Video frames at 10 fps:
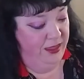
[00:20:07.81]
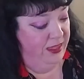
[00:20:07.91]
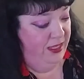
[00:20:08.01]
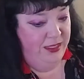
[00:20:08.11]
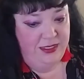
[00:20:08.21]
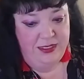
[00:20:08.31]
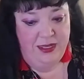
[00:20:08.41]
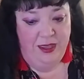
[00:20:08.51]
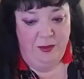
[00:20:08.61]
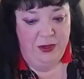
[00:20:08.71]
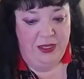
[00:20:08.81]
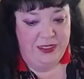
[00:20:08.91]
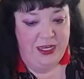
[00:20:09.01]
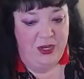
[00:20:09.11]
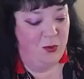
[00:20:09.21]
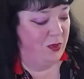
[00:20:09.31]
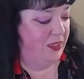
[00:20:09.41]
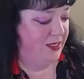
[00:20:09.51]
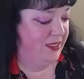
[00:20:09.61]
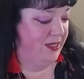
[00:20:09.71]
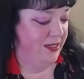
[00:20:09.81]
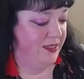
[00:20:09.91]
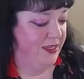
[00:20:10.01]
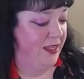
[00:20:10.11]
think this is up because I know what this is.